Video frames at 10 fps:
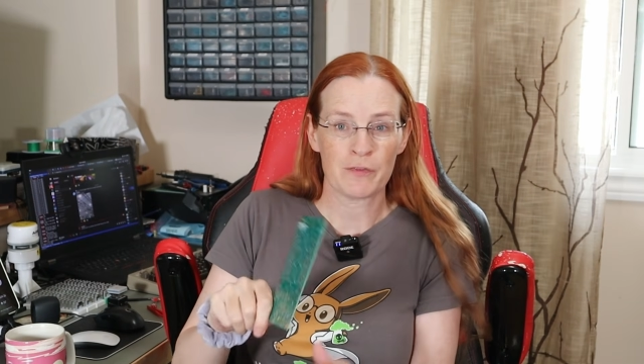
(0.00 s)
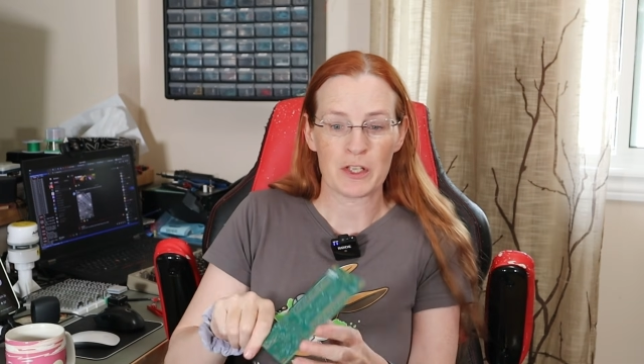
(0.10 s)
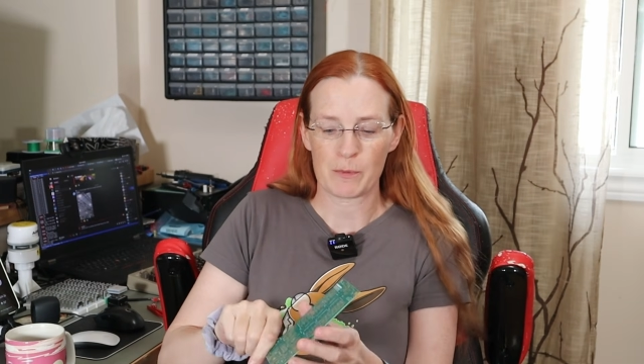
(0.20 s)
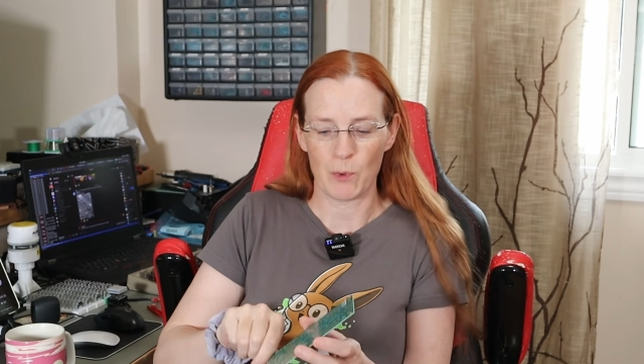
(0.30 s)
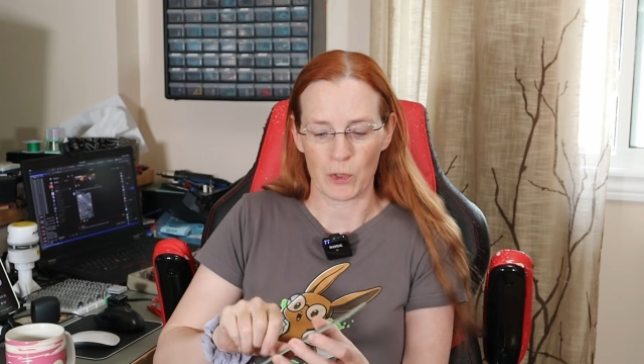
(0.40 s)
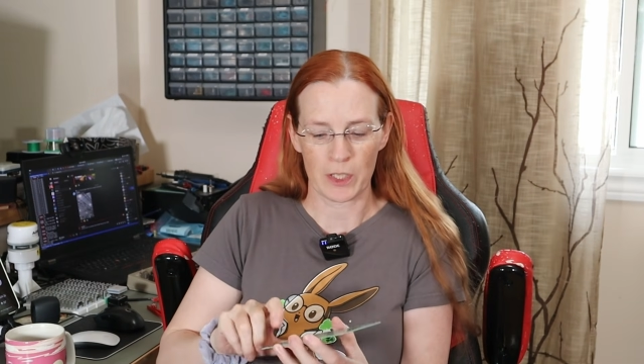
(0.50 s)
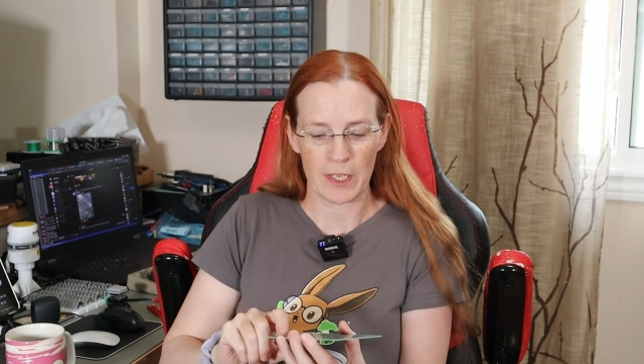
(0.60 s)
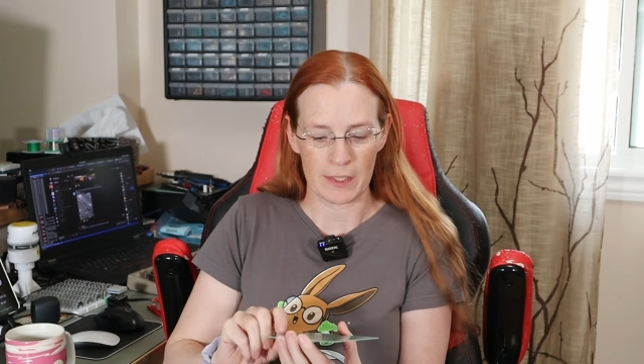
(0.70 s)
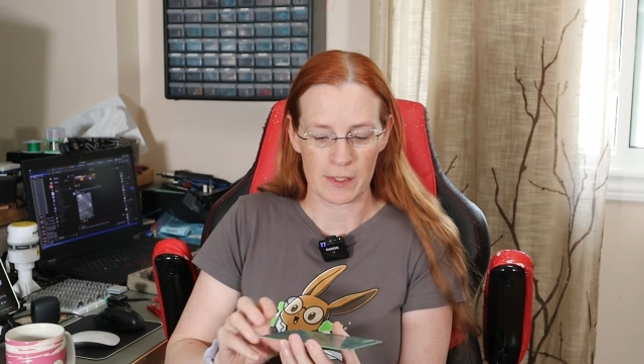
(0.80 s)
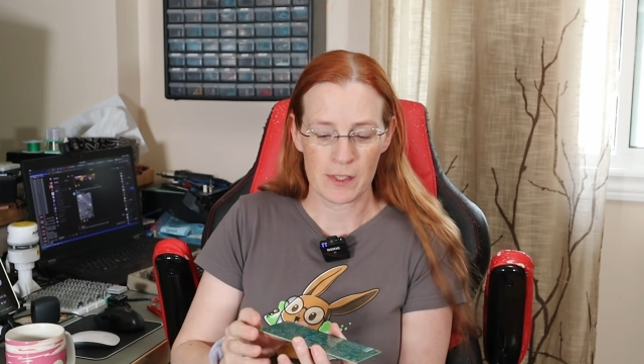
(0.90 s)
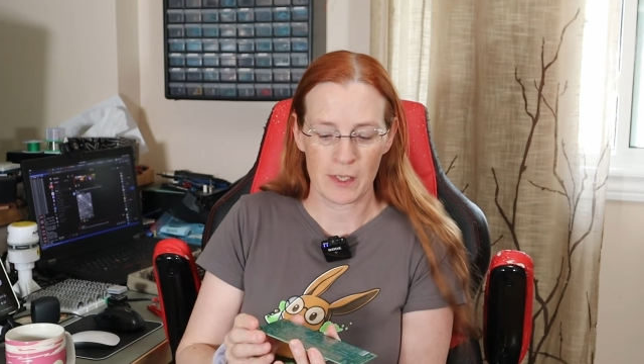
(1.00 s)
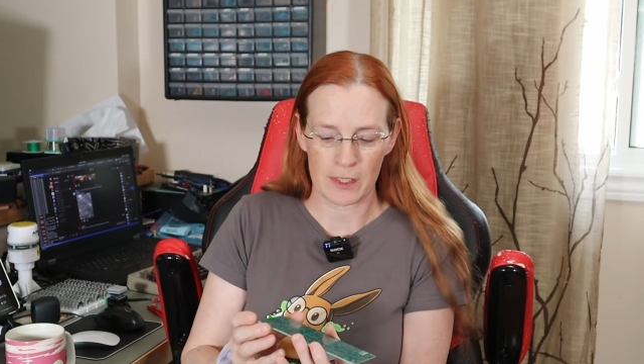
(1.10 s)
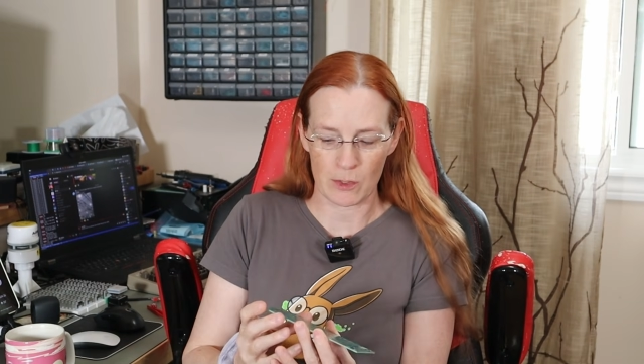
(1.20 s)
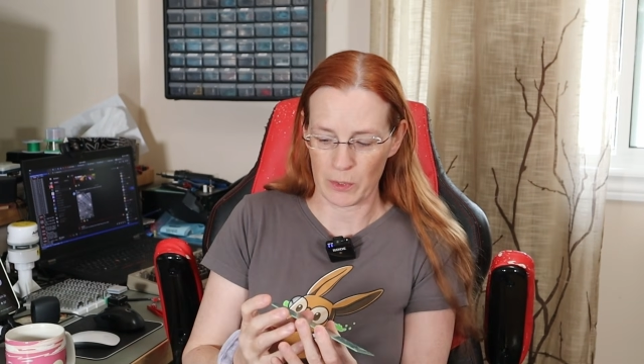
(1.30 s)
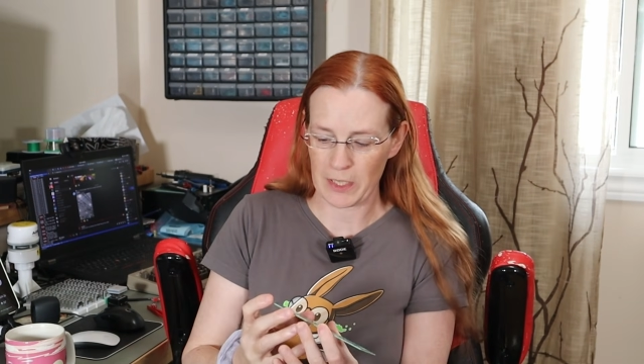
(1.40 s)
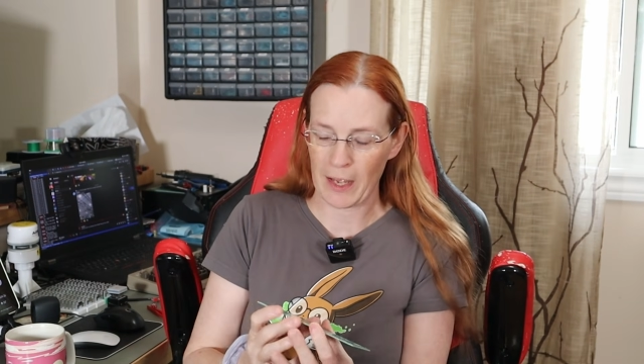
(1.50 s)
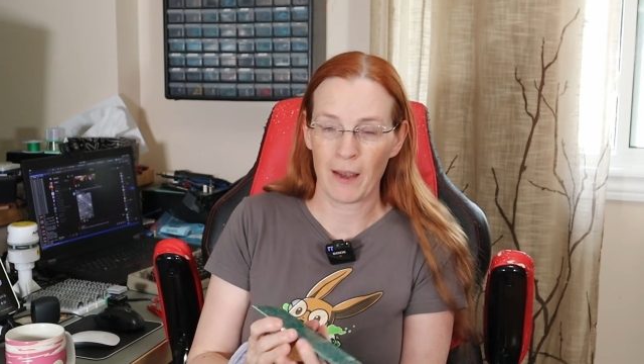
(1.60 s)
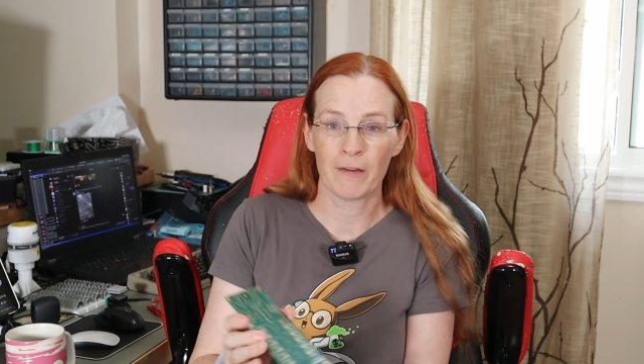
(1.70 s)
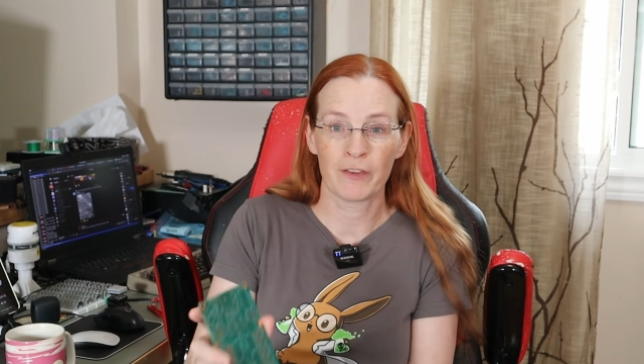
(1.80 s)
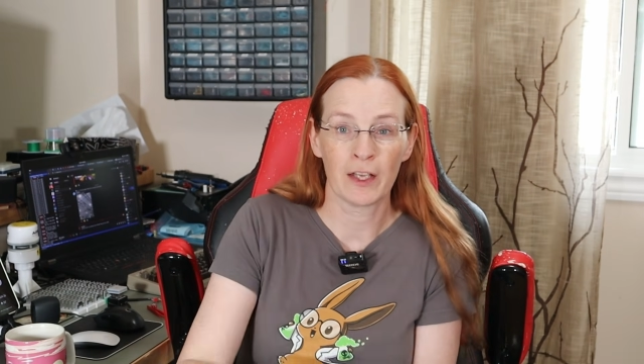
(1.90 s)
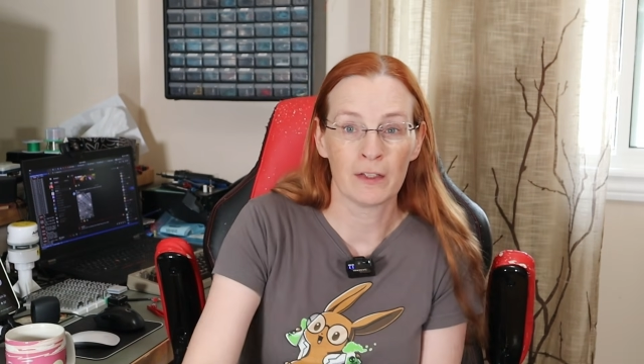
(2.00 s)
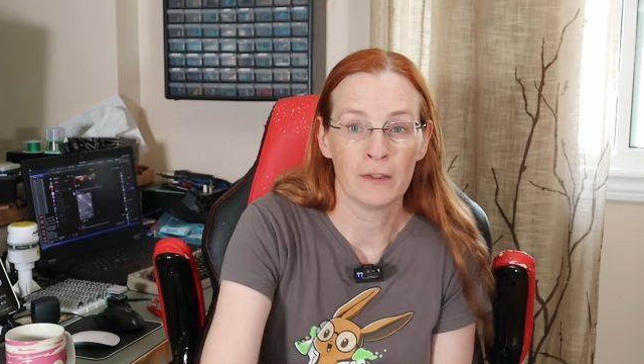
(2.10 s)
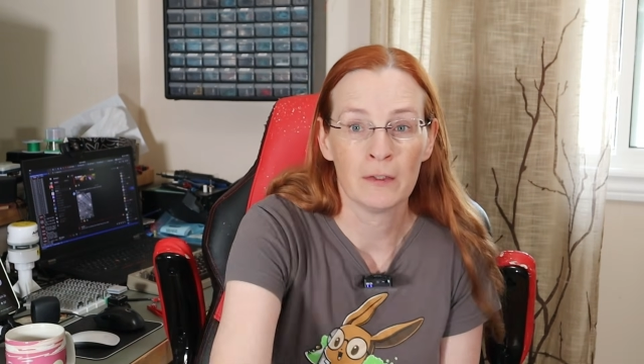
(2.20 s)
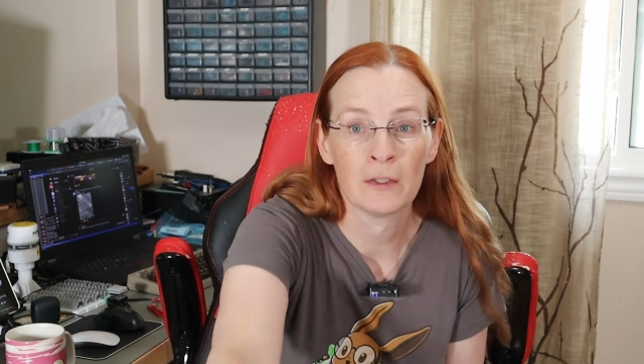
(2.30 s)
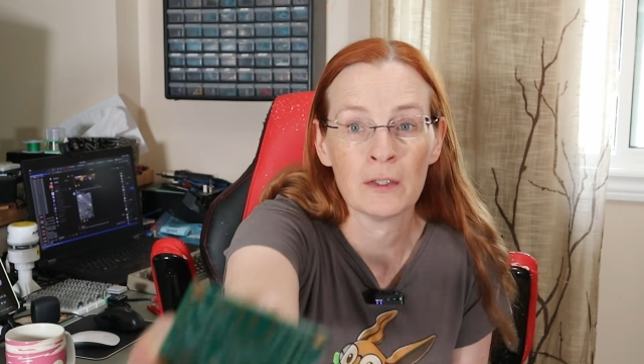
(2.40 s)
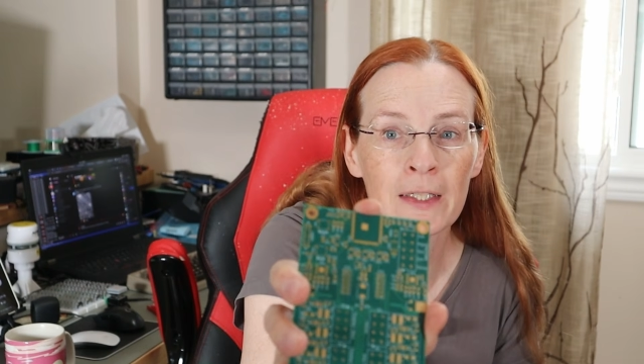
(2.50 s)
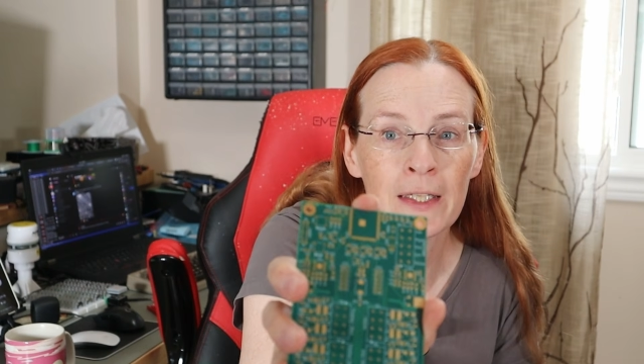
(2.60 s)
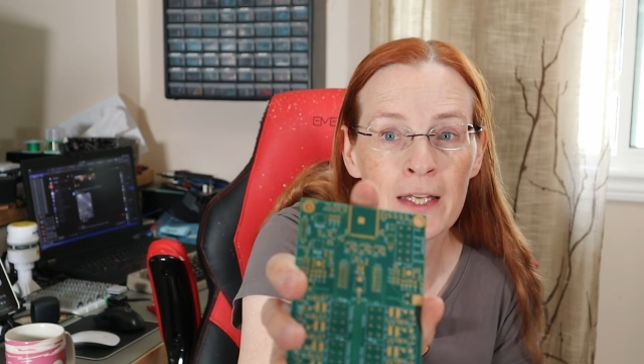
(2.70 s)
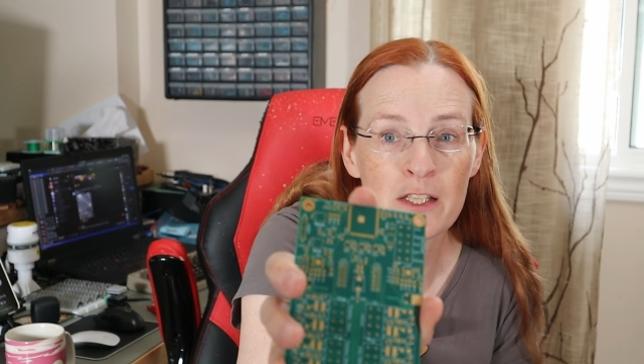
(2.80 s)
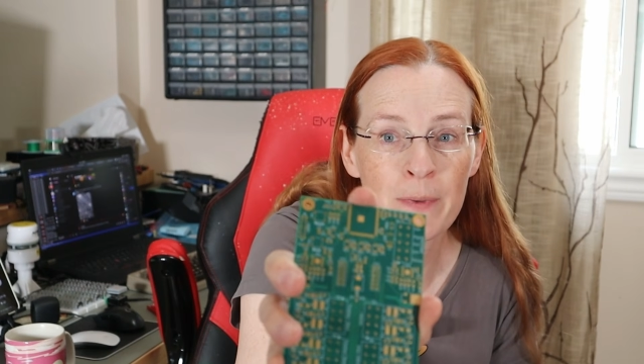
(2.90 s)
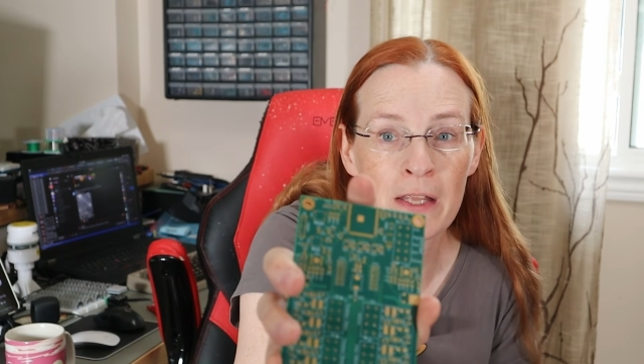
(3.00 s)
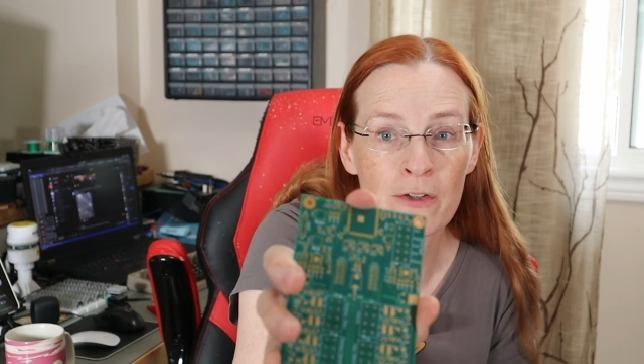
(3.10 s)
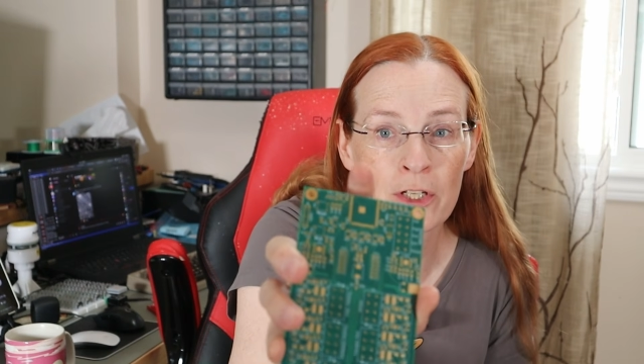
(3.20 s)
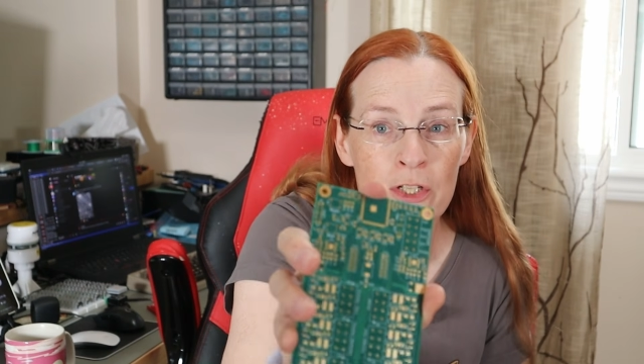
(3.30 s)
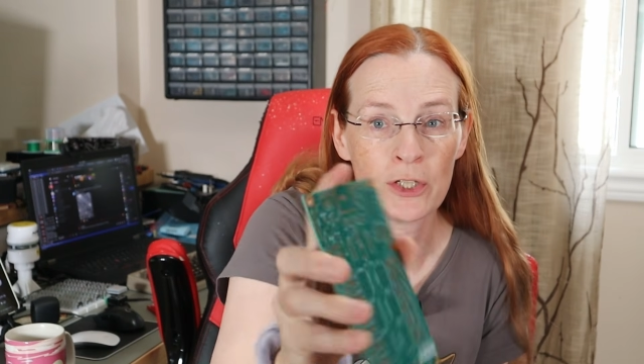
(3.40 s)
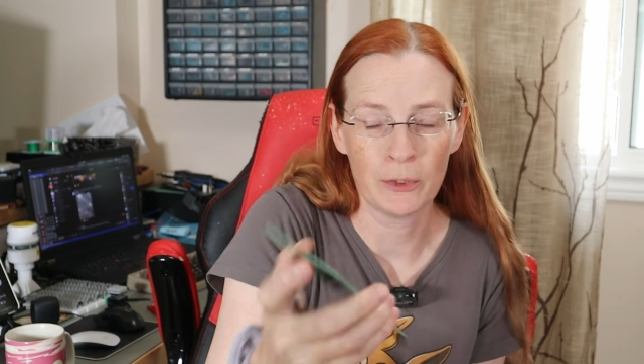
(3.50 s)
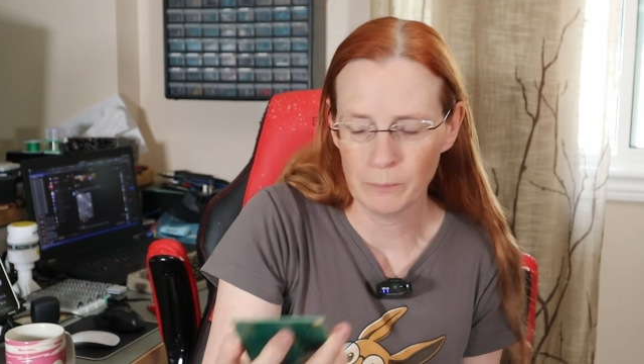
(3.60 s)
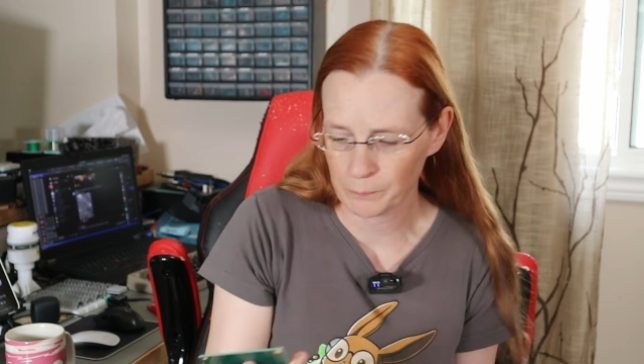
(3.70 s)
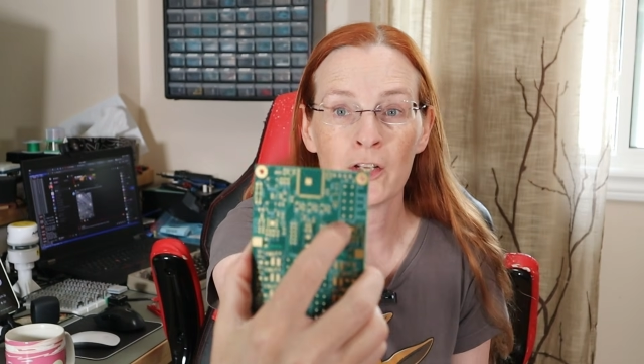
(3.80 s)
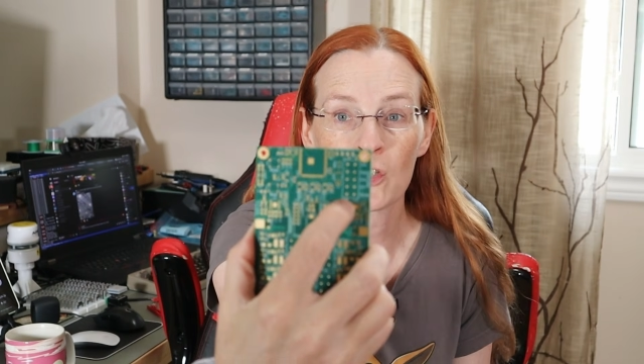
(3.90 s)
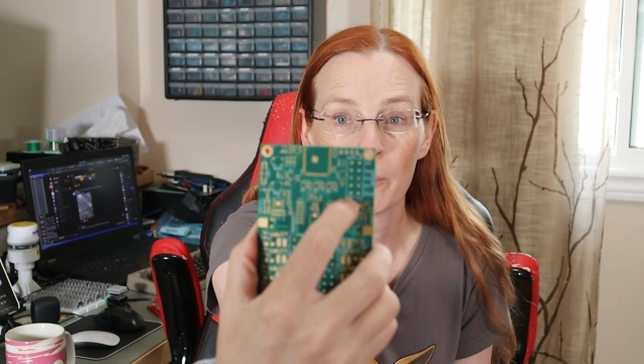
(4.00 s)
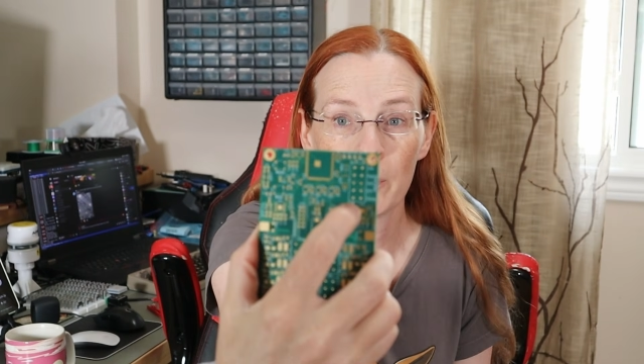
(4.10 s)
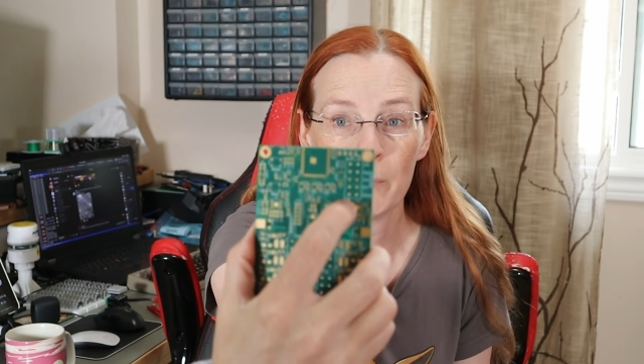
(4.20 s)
of this board is it's going to have an ESP32, a terminal